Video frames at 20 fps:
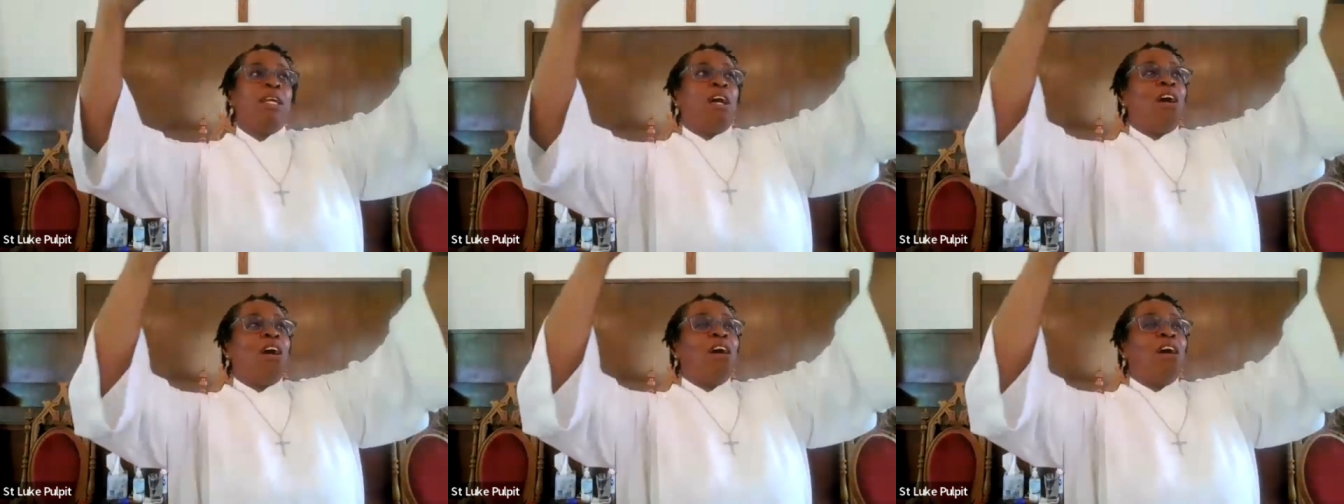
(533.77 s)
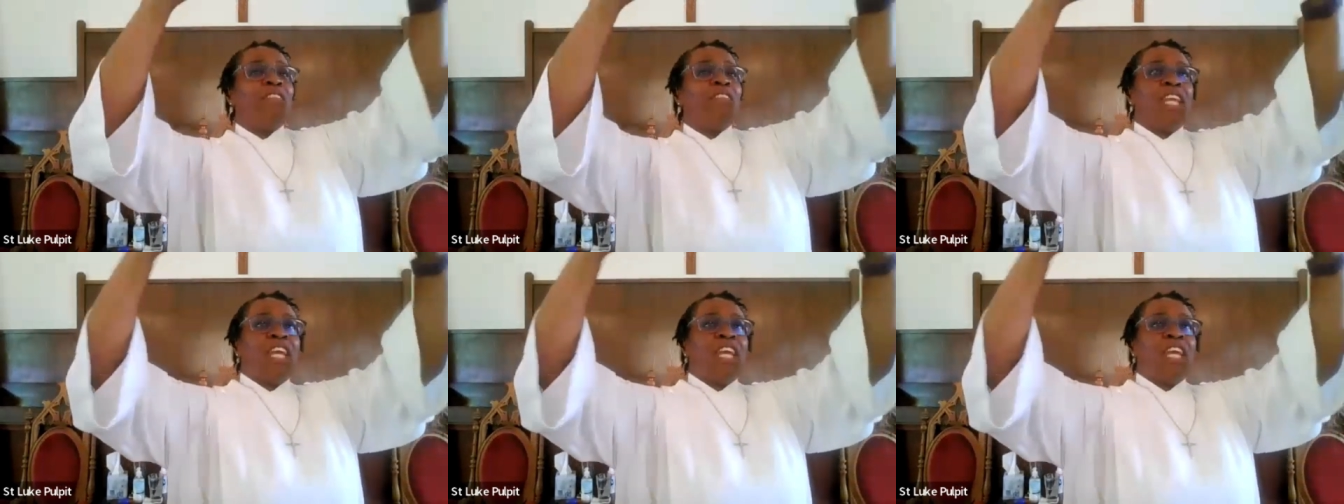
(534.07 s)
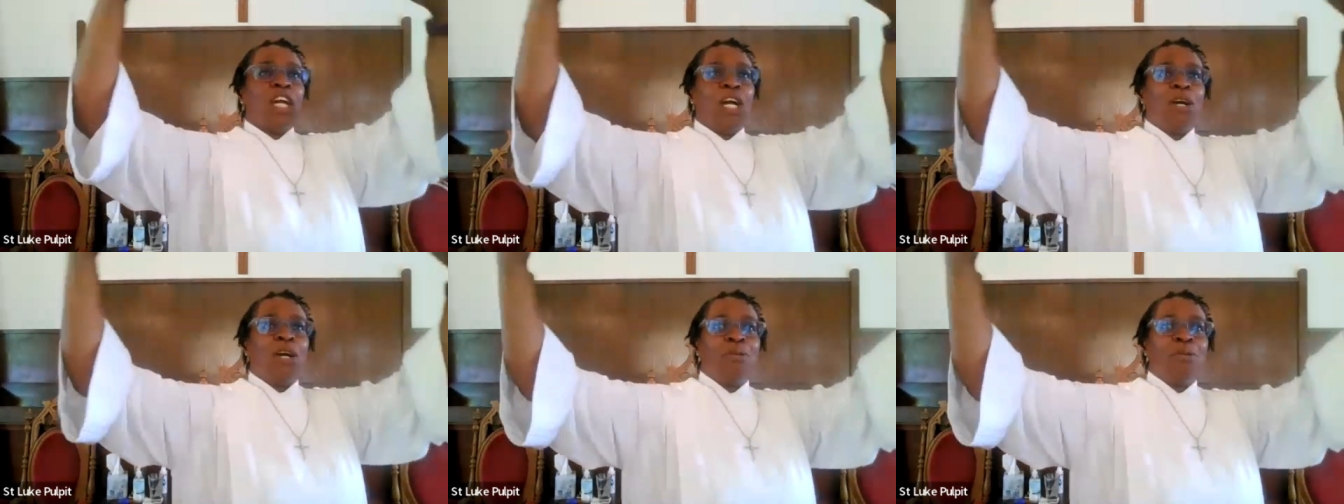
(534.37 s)
all the
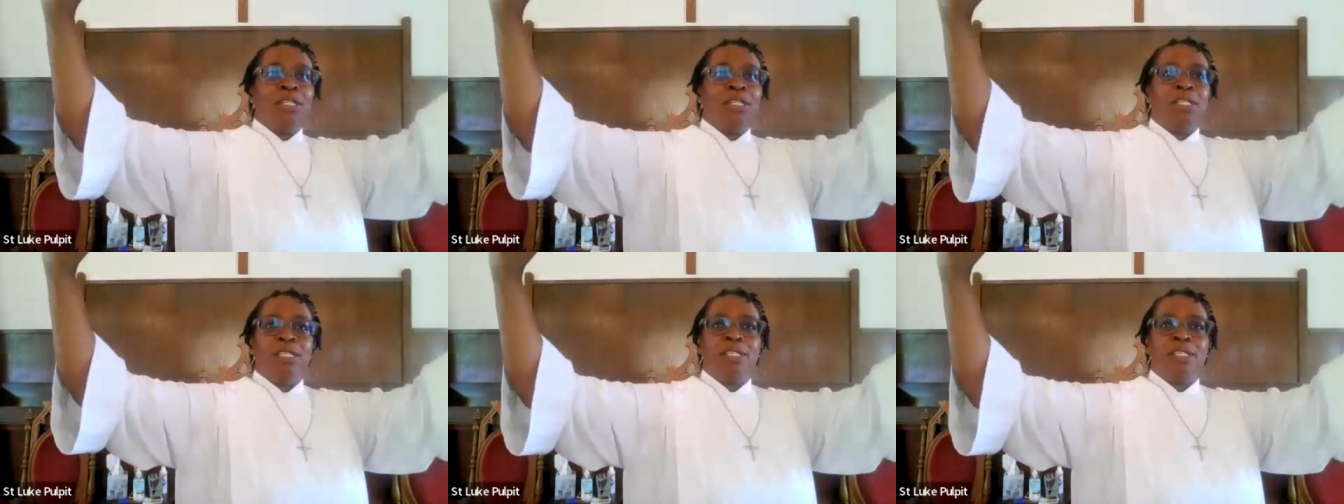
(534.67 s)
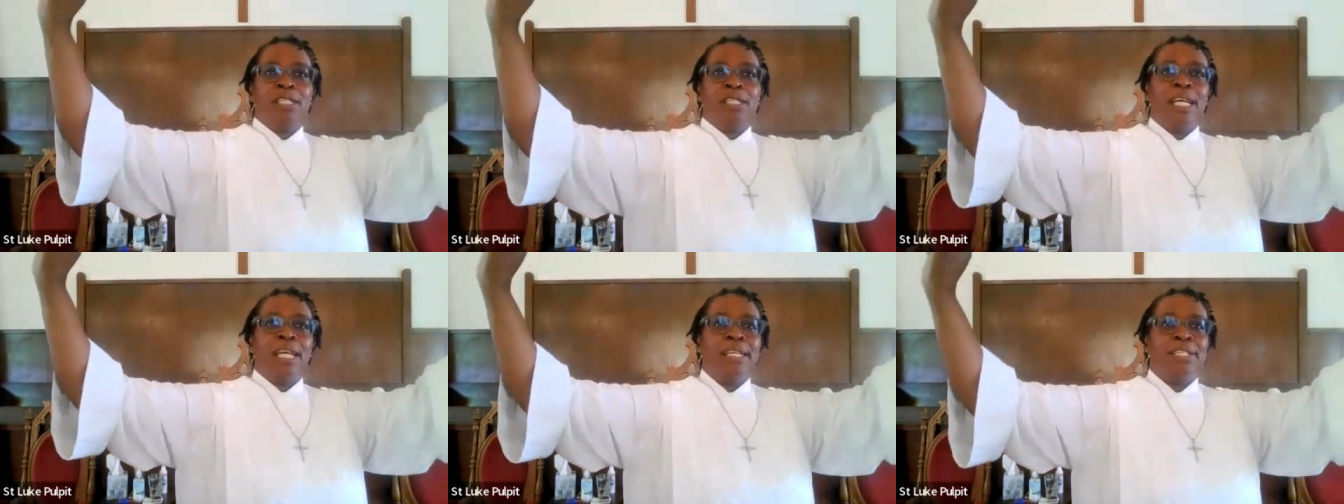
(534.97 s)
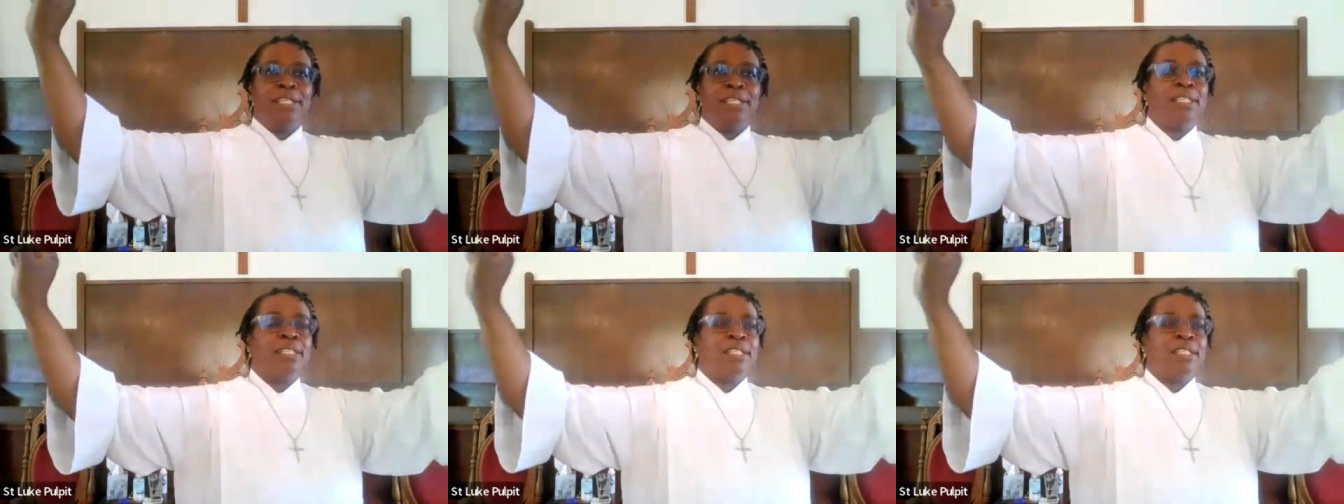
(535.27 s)
encouraging
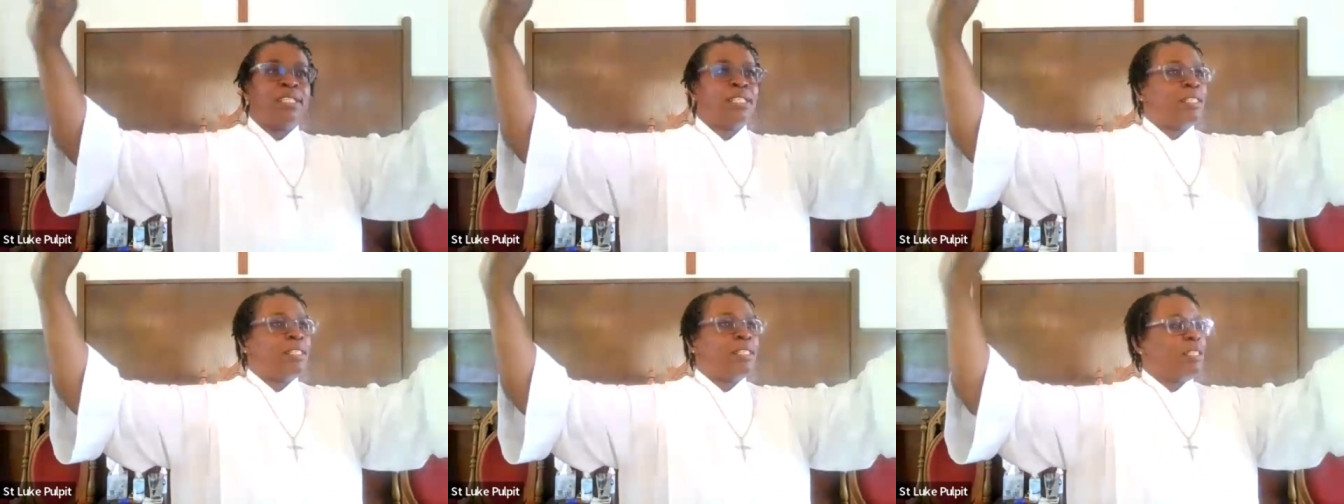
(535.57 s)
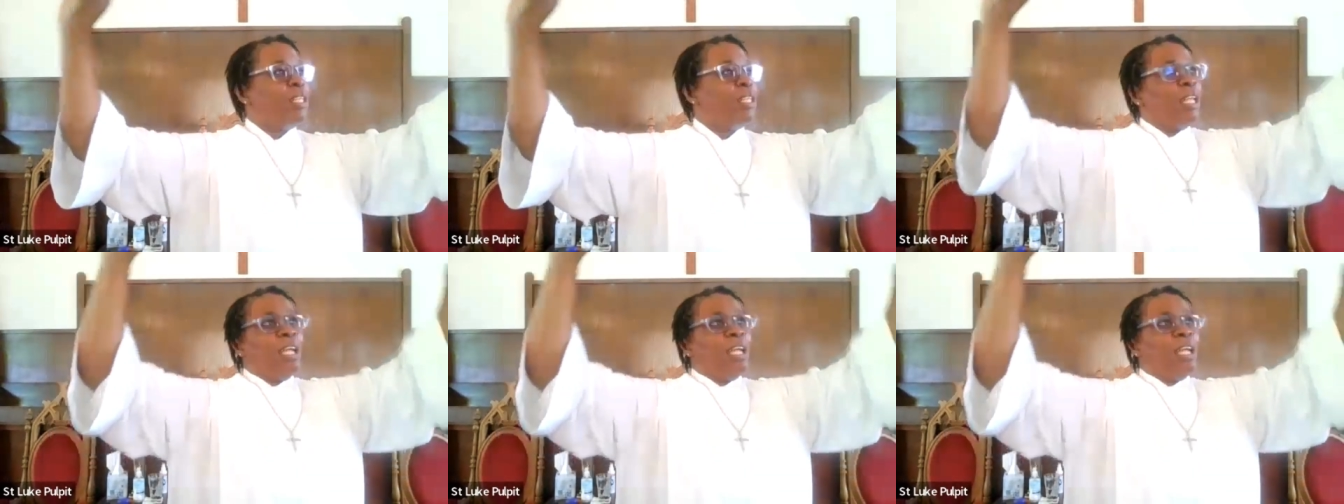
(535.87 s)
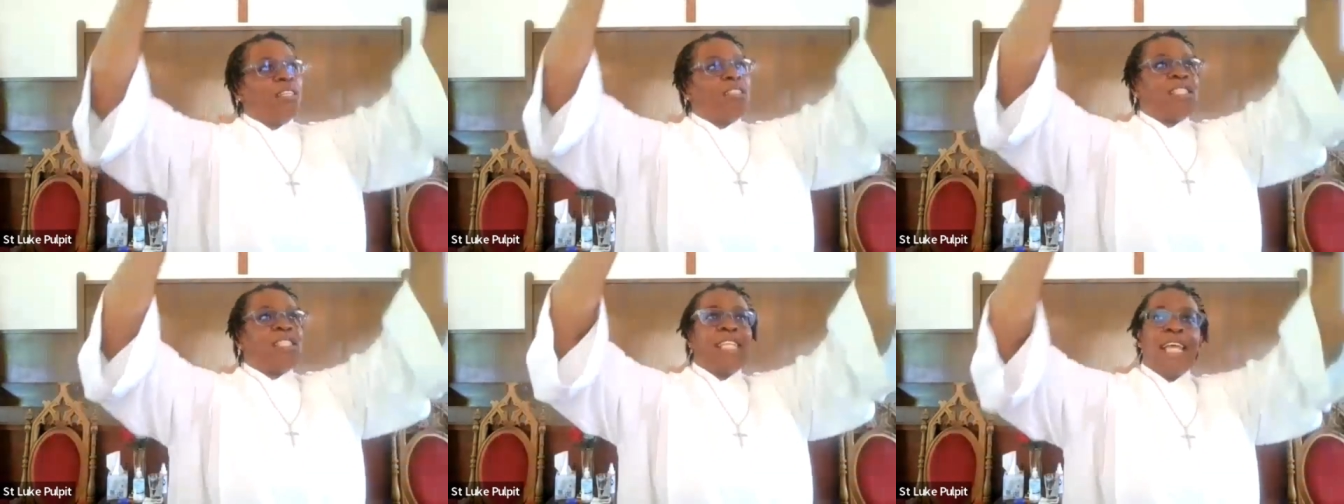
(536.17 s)
stations
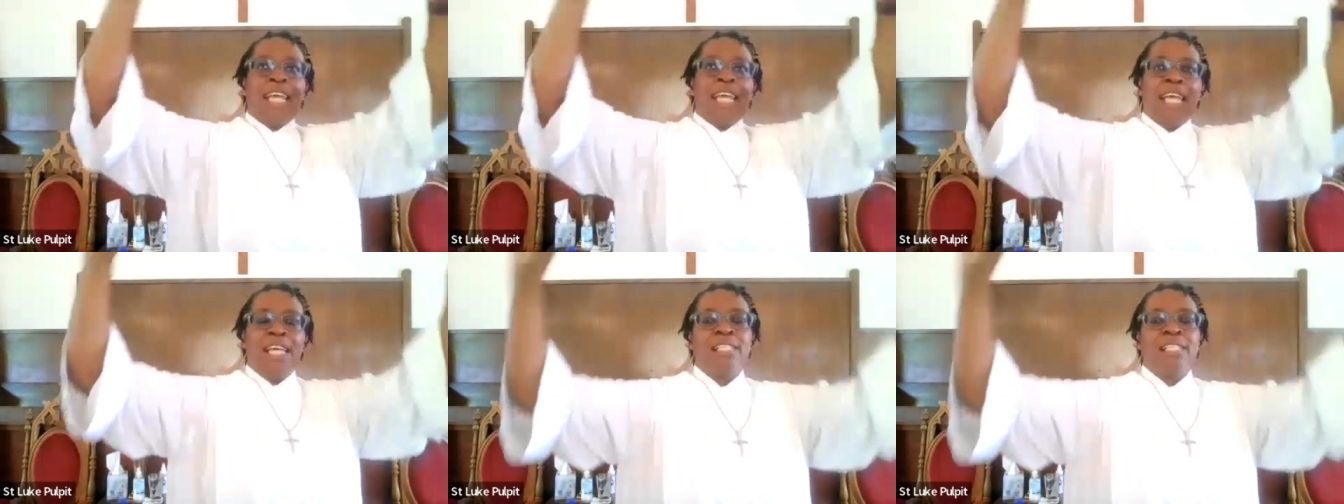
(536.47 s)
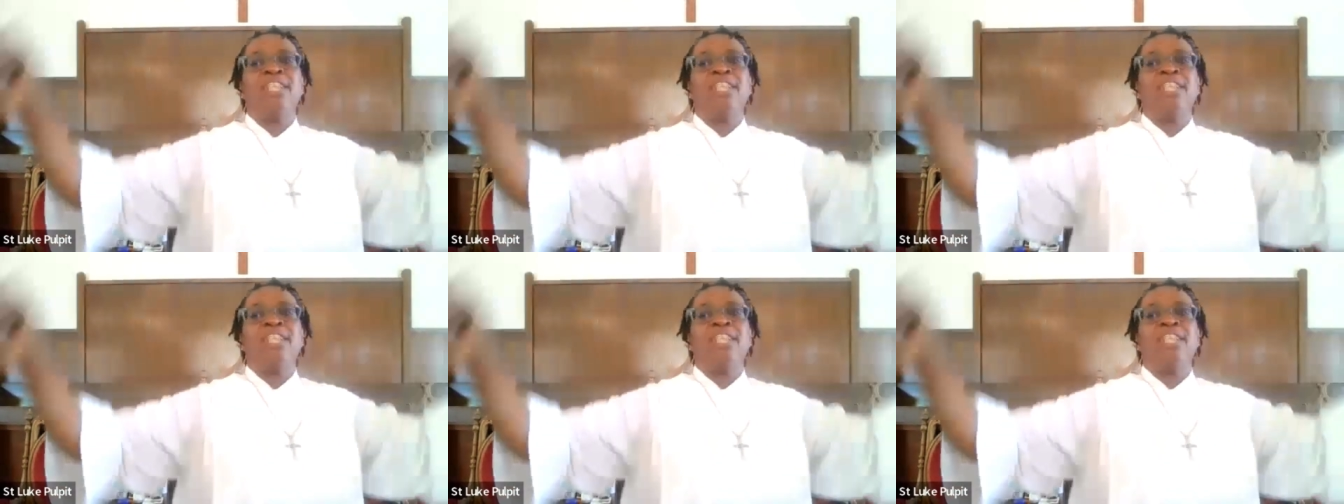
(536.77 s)
things,